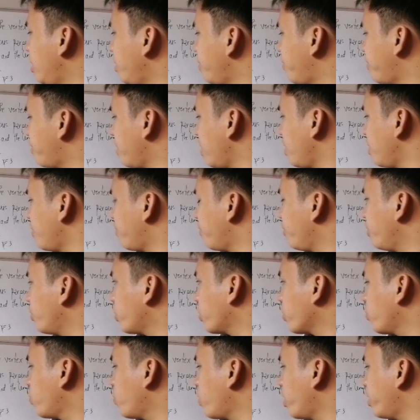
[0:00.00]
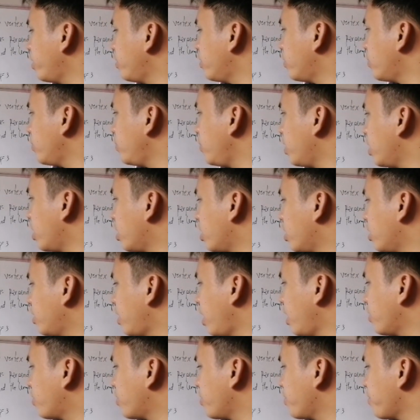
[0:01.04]
this is your 1, 2
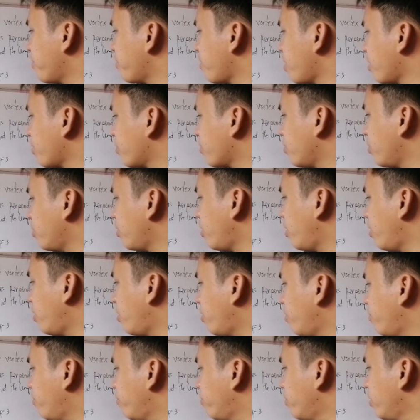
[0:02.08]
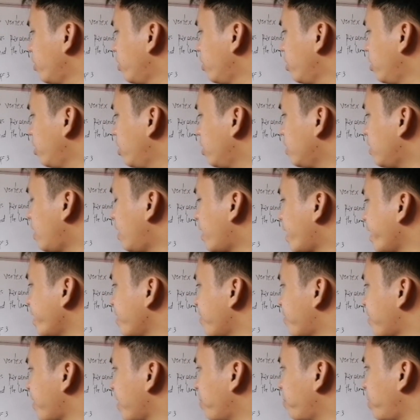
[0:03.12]
here, the intersection of the
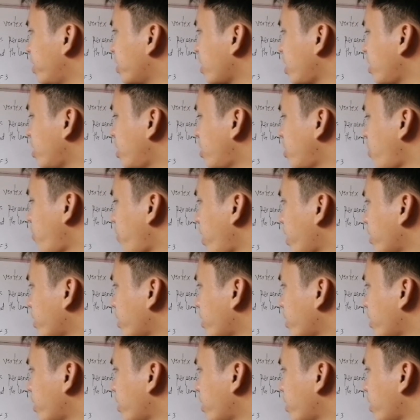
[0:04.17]
line segment and the